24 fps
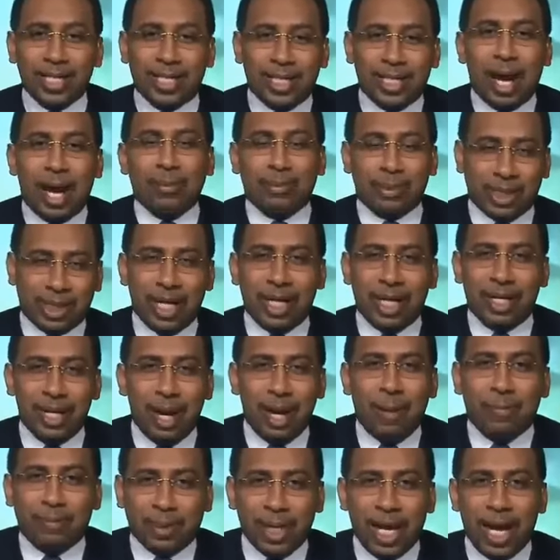Why don't you stop
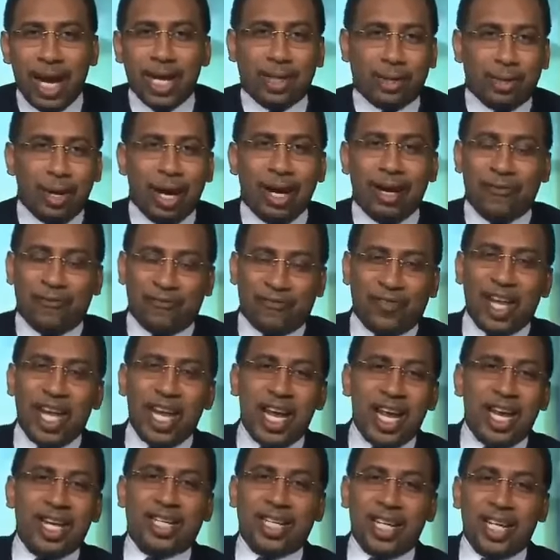sitting up there and trying to
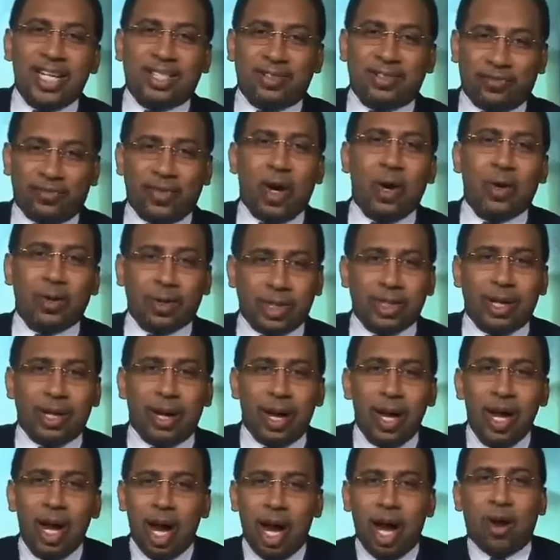feed these
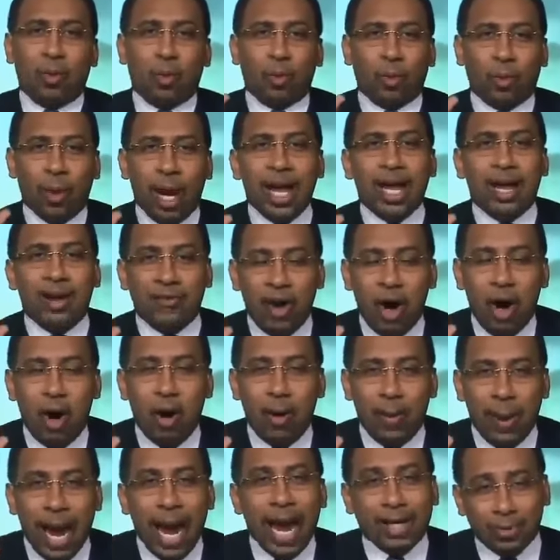folks a ray of
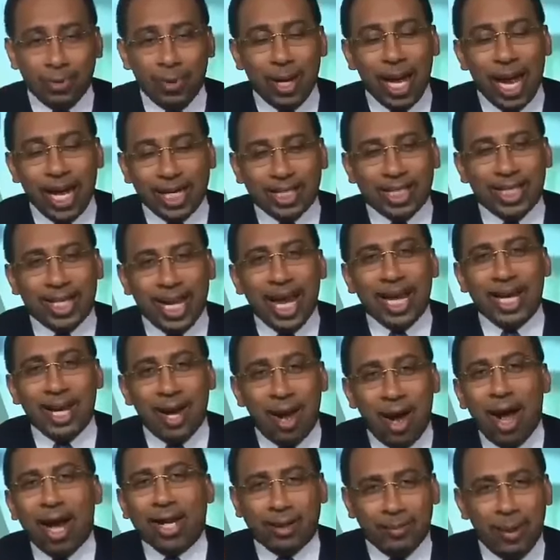hope? We actually
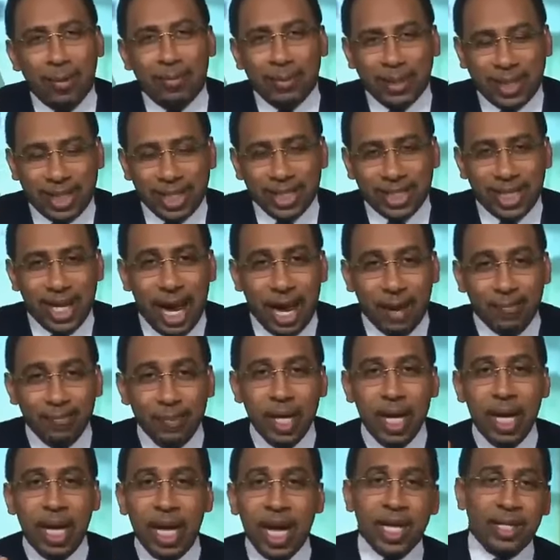got in an argument because of
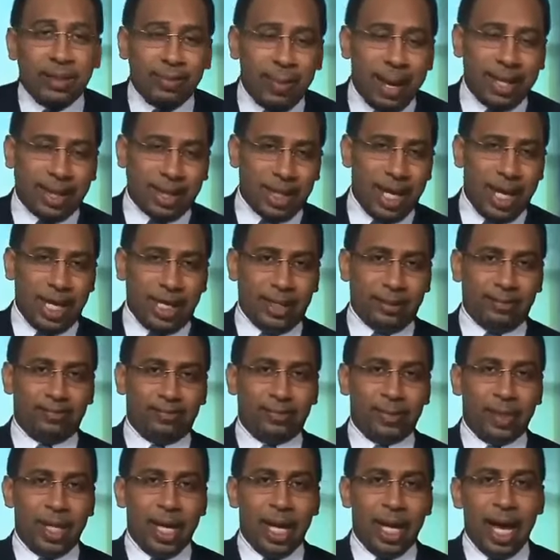that. Here's my thing.
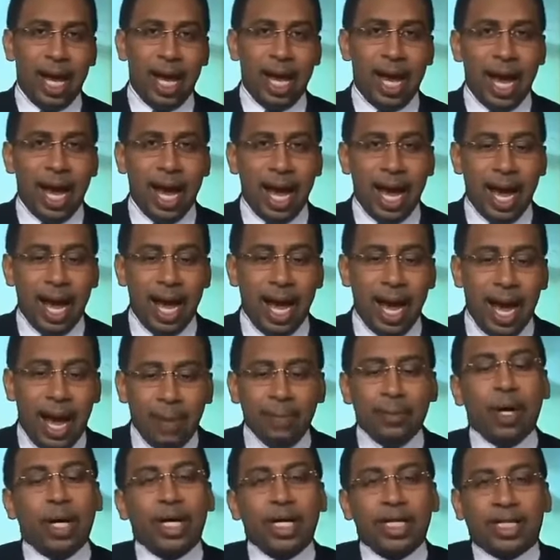
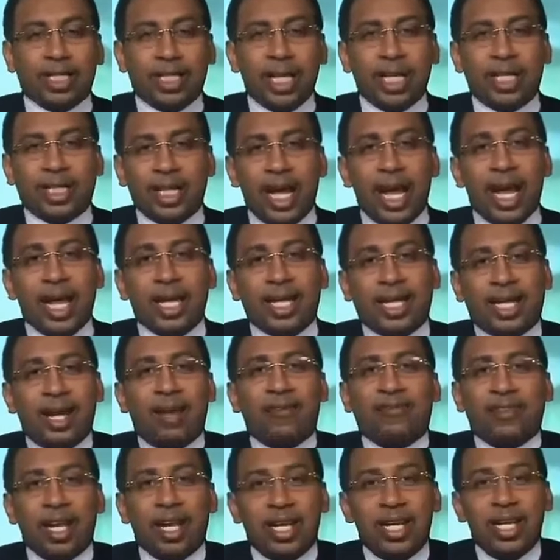I'm going to sit there
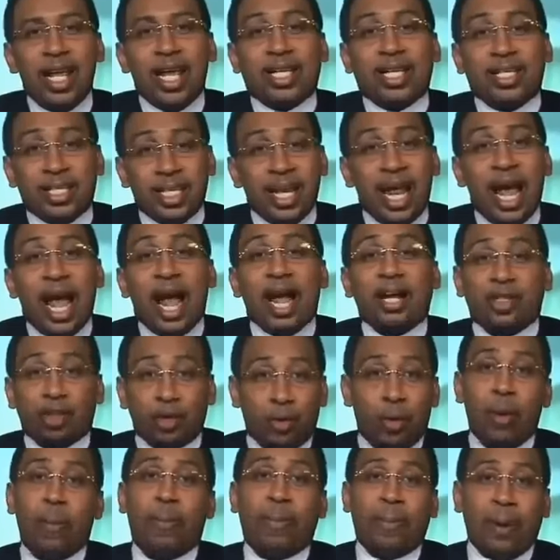and give the Knicks an
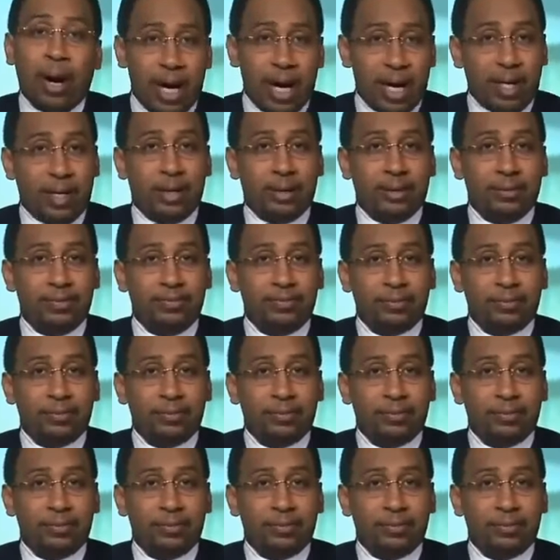actual break.